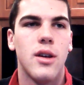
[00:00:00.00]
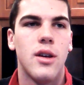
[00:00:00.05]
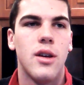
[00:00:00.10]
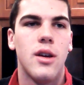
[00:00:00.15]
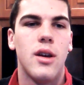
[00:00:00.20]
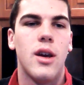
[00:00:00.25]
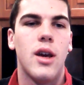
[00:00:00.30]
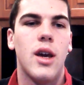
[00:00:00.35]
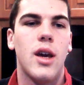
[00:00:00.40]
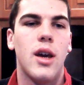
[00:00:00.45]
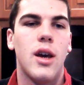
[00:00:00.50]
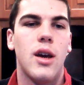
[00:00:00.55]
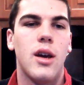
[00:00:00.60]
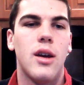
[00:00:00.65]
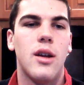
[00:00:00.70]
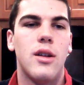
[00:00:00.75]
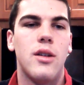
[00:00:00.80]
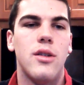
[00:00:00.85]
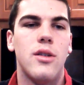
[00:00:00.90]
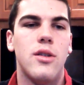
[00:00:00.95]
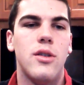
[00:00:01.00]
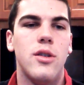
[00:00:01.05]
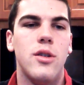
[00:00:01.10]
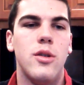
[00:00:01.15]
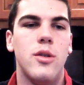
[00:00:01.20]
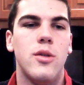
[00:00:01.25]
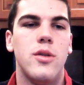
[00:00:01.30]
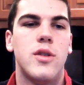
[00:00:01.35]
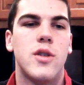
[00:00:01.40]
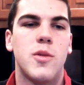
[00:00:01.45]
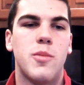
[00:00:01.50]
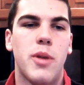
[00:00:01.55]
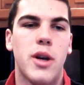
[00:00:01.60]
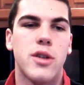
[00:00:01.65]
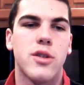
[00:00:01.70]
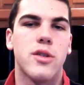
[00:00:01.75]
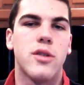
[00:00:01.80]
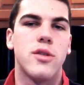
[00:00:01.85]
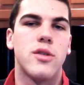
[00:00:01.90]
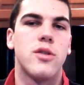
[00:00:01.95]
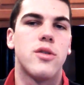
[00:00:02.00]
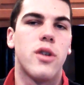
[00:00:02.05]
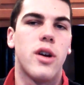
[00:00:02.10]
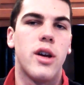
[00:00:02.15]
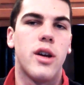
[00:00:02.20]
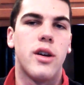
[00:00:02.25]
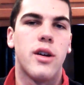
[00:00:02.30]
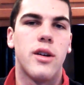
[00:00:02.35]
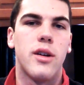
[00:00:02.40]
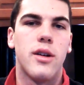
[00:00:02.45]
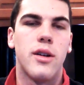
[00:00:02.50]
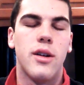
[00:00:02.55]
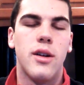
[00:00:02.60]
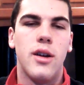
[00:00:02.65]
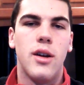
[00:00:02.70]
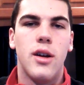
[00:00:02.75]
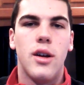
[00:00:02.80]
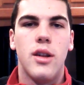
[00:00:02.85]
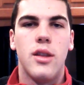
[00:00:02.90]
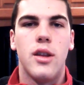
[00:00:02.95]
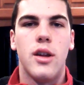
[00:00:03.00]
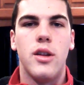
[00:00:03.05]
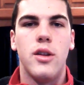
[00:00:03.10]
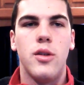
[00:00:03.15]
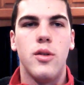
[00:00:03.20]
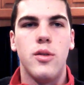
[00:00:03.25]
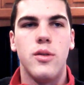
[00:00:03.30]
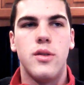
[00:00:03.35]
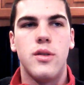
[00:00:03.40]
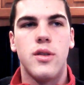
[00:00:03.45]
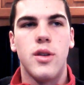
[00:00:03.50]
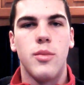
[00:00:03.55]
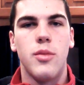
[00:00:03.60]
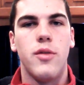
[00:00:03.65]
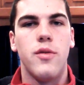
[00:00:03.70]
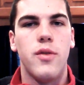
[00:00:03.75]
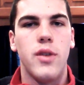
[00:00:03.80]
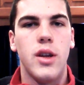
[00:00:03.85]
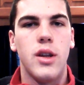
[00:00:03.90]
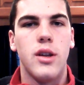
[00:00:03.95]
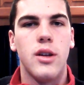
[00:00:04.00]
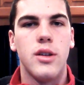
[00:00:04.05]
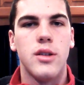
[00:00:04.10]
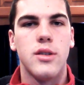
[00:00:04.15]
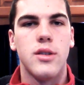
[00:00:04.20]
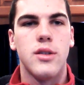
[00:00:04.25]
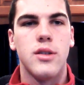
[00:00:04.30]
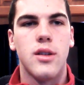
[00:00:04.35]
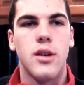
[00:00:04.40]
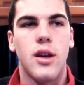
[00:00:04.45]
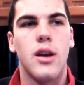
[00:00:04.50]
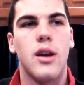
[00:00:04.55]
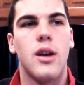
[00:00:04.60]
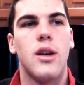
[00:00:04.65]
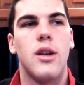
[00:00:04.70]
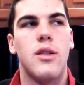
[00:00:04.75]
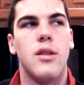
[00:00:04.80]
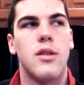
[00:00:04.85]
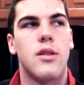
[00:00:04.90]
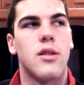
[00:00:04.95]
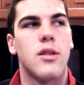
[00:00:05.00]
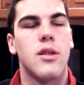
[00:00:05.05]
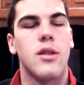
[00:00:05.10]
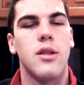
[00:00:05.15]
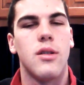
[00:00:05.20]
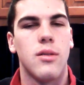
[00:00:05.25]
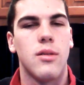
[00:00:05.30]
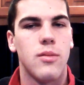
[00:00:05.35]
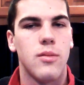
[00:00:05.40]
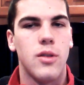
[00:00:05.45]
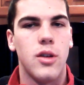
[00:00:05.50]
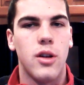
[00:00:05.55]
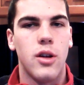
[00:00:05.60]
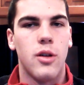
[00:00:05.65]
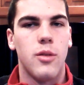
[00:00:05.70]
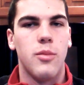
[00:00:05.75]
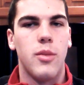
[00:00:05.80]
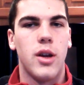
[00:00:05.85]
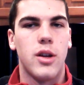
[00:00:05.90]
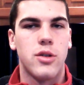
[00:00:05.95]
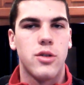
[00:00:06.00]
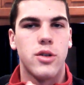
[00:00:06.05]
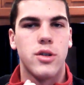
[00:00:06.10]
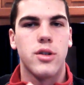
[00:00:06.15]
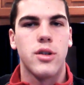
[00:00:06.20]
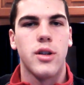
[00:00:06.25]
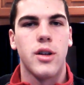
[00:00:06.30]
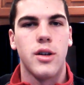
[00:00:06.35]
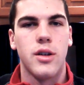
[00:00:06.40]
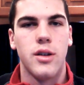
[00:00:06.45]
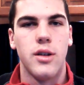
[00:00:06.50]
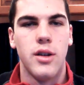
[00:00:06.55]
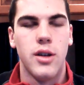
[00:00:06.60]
and you'd special Striker, then you'd summon Venus and, you know, make Trishula.